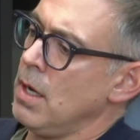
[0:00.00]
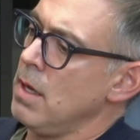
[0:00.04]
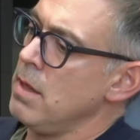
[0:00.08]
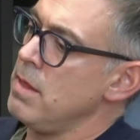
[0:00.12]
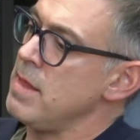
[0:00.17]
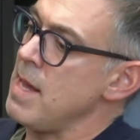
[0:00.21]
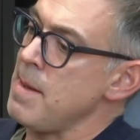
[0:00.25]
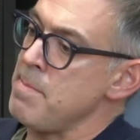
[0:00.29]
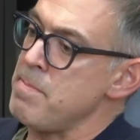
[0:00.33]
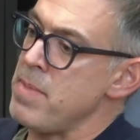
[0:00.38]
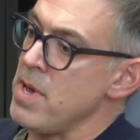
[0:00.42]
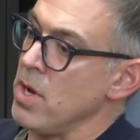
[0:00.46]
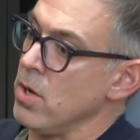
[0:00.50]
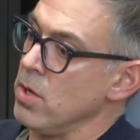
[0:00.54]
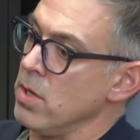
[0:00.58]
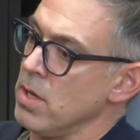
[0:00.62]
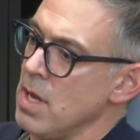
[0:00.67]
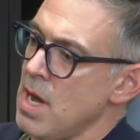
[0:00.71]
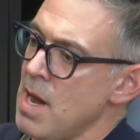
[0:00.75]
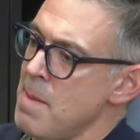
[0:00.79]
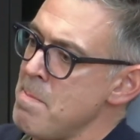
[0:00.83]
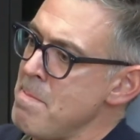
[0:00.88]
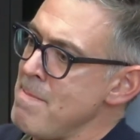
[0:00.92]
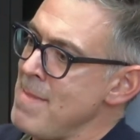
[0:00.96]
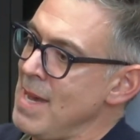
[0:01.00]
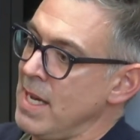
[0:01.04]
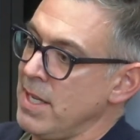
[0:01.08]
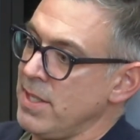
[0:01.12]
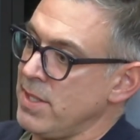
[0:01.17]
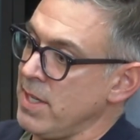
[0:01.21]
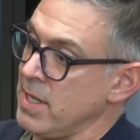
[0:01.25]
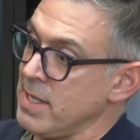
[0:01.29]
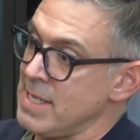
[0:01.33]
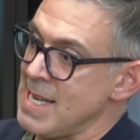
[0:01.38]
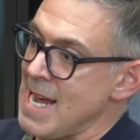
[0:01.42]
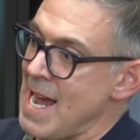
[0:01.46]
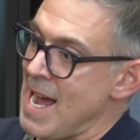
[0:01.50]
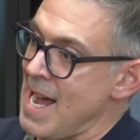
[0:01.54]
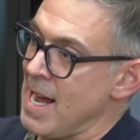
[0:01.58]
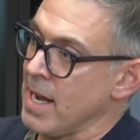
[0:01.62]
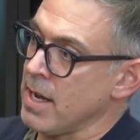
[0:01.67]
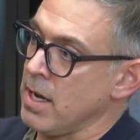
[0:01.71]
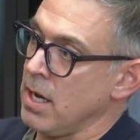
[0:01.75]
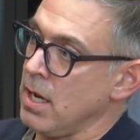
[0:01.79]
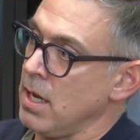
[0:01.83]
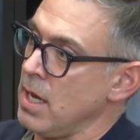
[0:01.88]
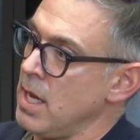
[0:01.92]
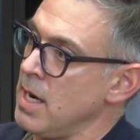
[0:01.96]
they built amazing
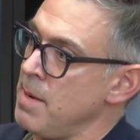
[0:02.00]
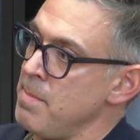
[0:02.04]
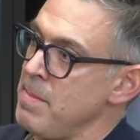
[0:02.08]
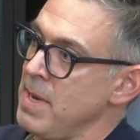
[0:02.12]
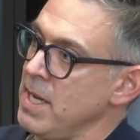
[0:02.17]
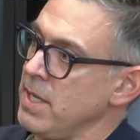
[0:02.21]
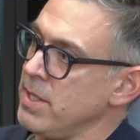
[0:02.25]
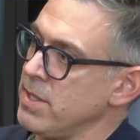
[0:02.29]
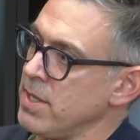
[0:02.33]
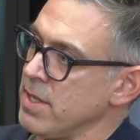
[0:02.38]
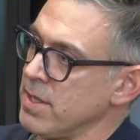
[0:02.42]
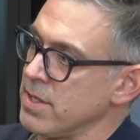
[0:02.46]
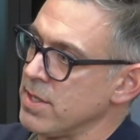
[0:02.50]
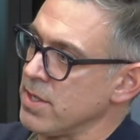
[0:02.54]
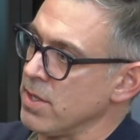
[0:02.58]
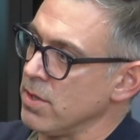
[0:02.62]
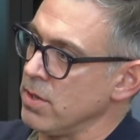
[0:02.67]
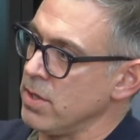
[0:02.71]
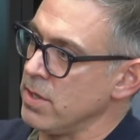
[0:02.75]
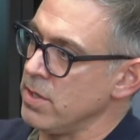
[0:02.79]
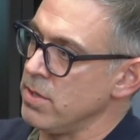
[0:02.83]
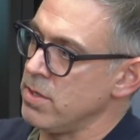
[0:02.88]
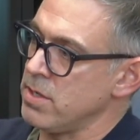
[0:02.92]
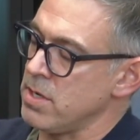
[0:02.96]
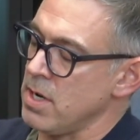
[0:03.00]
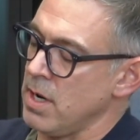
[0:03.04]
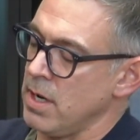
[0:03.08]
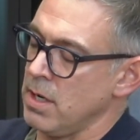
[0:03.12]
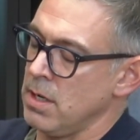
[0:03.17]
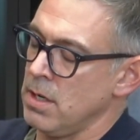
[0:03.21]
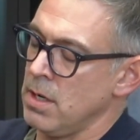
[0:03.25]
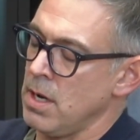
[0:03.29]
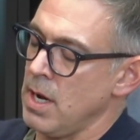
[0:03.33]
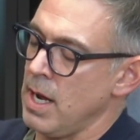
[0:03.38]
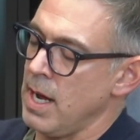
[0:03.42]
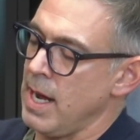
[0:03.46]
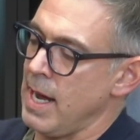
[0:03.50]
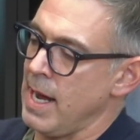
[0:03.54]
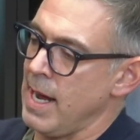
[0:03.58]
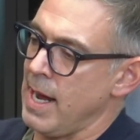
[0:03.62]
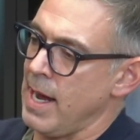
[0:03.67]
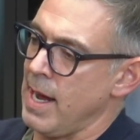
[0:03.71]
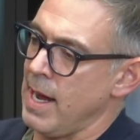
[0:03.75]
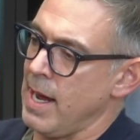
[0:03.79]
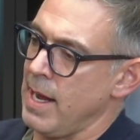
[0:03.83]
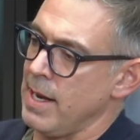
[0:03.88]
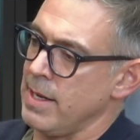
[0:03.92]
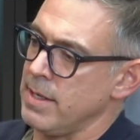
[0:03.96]
tech, an amazing solution,
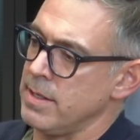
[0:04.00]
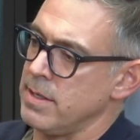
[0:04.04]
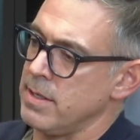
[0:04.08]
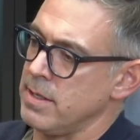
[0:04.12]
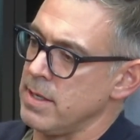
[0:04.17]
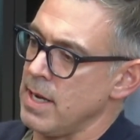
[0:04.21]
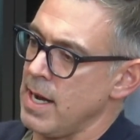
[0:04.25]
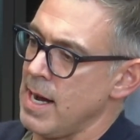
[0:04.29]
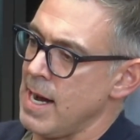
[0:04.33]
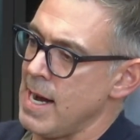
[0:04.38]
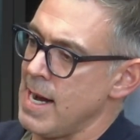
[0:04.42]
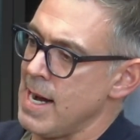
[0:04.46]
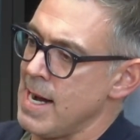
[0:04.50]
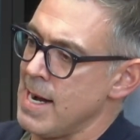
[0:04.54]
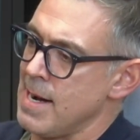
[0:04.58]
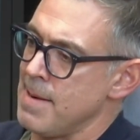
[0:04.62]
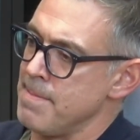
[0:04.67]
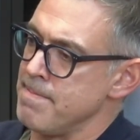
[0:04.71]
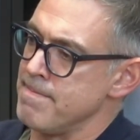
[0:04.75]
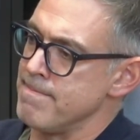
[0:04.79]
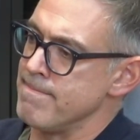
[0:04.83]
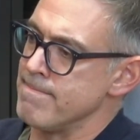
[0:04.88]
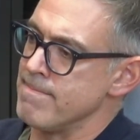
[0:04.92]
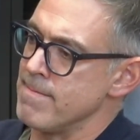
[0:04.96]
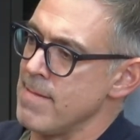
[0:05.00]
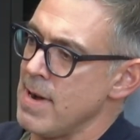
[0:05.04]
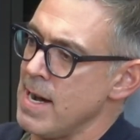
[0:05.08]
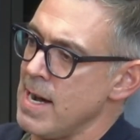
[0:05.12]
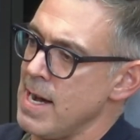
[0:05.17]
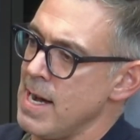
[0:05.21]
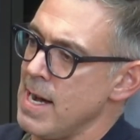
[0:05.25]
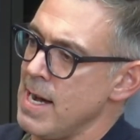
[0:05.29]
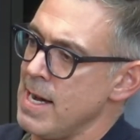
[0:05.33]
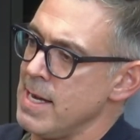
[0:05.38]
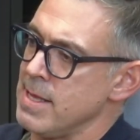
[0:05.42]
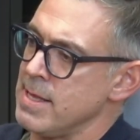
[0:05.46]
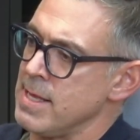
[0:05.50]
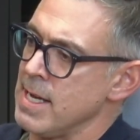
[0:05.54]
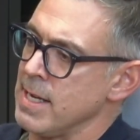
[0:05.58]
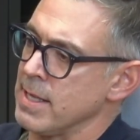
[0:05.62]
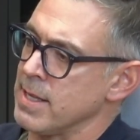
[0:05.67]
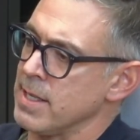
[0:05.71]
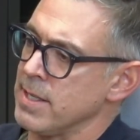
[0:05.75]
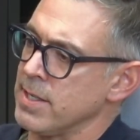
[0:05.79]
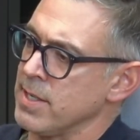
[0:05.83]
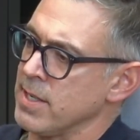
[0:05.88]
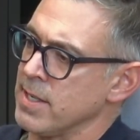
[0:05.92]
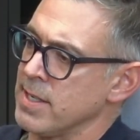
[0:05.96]
and I think
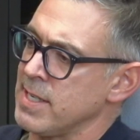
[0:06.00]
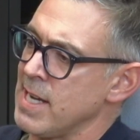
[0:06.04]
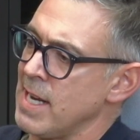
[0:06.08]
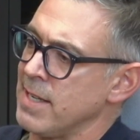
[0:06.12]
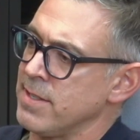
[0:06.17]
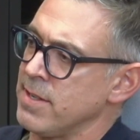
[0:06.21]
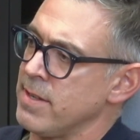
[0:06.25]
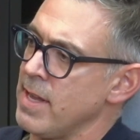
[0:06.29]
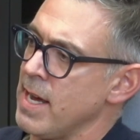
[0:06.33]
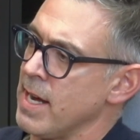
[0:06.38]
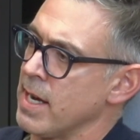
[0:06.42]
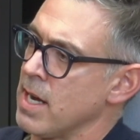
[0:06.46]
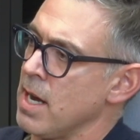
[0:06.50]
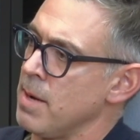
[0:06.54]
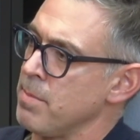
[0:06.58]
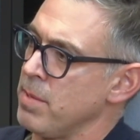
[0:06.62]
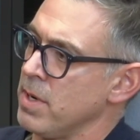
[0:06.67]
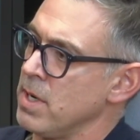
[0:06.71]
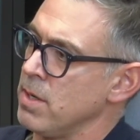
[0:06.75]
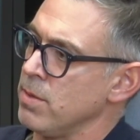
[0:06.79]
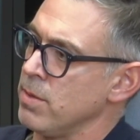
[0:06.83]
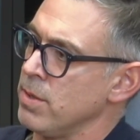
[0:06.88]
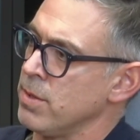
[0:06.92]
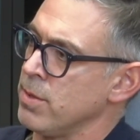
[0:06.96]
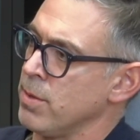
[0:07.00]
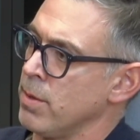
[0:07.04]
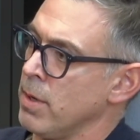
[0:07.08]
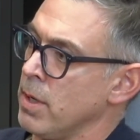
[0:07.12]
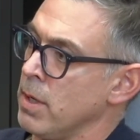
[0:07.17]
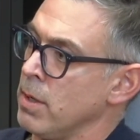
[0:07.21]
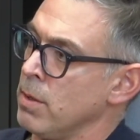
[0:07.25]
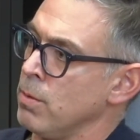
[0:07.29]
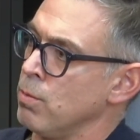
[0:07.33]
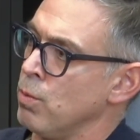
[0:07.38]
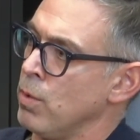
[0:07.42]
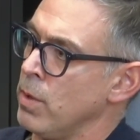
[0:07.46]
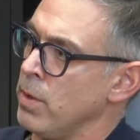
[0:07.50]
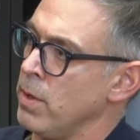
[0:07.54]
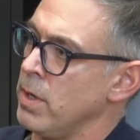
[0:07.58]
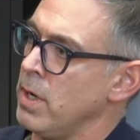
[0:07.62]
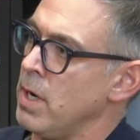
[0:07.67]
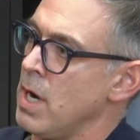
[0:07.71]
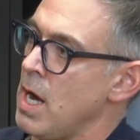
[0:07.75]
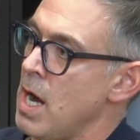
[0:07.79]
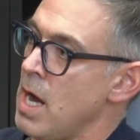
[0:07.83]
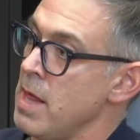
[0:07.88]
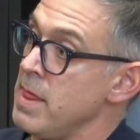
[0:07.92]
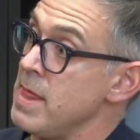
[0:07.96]
the success of that company was really rooted
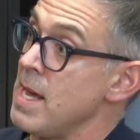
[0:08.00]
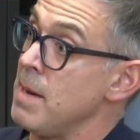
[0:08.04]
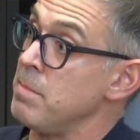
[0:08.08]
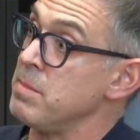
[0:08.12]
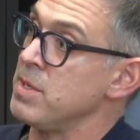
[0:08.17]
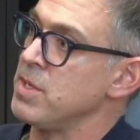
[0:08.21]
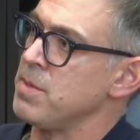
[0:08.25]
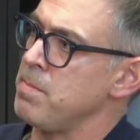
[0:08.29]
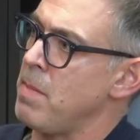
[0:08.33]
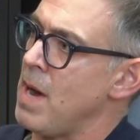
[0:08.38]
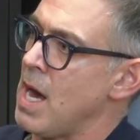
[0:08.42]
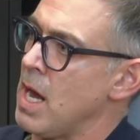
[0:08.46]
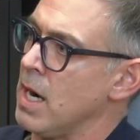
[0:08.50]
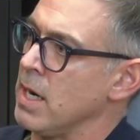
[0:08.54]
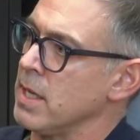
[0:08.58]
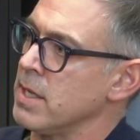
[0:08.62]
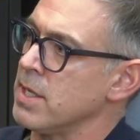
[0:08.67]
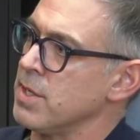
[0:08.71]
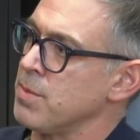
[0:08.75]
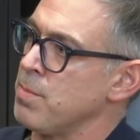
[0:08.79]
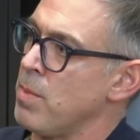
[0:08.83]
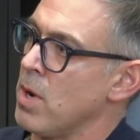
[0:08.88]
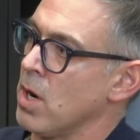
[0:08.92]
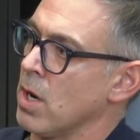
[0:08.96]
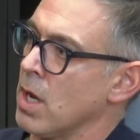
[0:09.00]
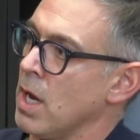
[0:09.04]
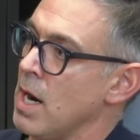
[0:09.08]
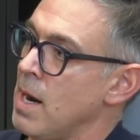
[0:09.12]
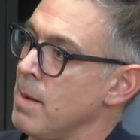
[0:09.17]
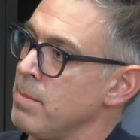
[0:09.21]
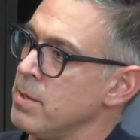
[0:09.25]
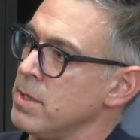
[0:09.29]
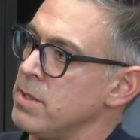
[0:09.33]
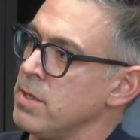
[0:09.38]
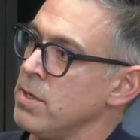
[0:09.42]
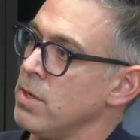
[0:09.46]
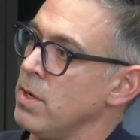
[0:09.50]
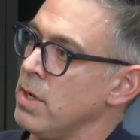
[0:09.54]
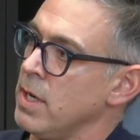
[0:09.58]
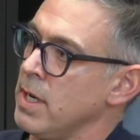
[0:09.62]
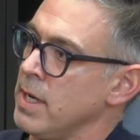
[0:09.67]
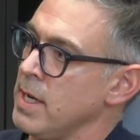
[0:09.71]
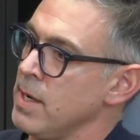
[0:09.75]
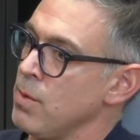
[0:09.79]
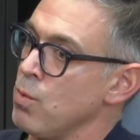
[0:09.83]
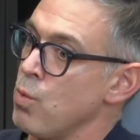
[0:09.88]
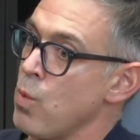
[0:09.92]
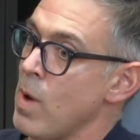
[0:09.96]
on them spotting this market
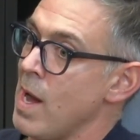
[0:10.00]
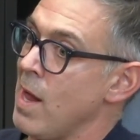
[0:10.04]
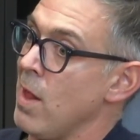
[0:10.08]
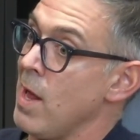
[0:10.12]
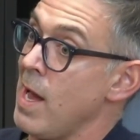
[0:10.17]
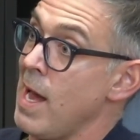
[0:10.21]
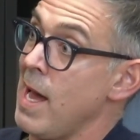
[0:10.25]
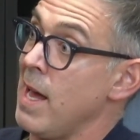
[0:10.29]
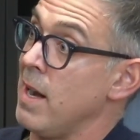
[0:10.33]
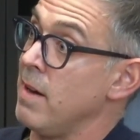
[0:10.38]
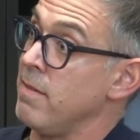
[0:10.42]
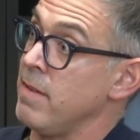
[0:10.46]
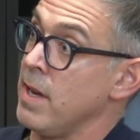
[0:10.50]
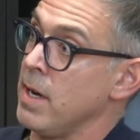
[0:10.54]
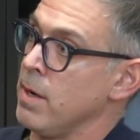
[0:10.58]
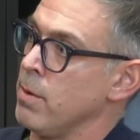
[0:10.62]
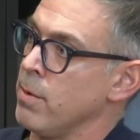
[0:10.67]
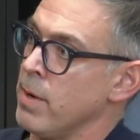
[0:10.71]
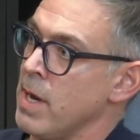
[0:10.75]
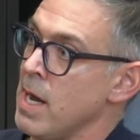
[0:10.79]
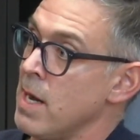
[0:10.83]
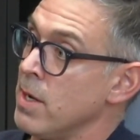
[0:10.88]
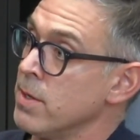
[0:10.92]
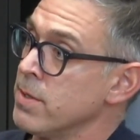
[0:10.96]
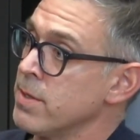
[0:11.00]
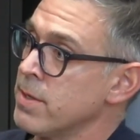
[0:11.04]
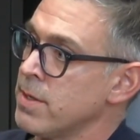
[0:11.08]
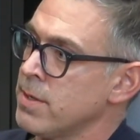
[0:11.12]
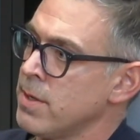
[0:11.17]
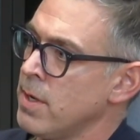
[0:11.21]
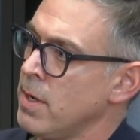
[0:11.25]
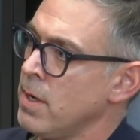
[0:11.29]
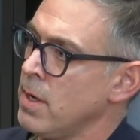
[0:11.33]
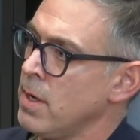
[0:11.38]
opportunity well ahead of anyone else